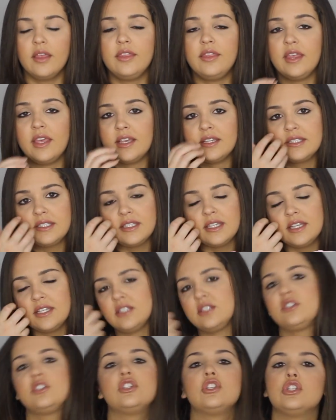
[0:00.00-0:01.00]
This
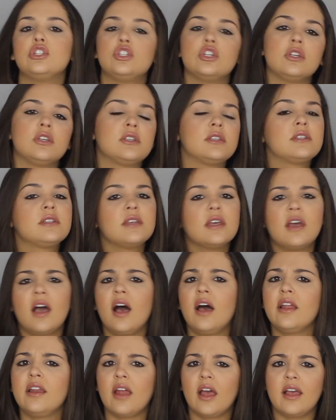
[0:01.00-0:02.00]
is just
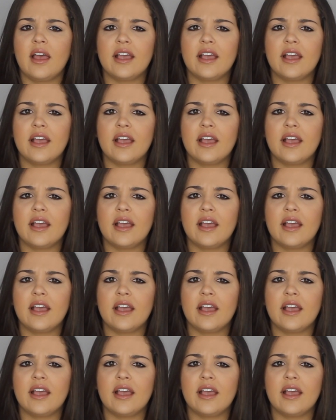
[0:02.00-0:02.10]
an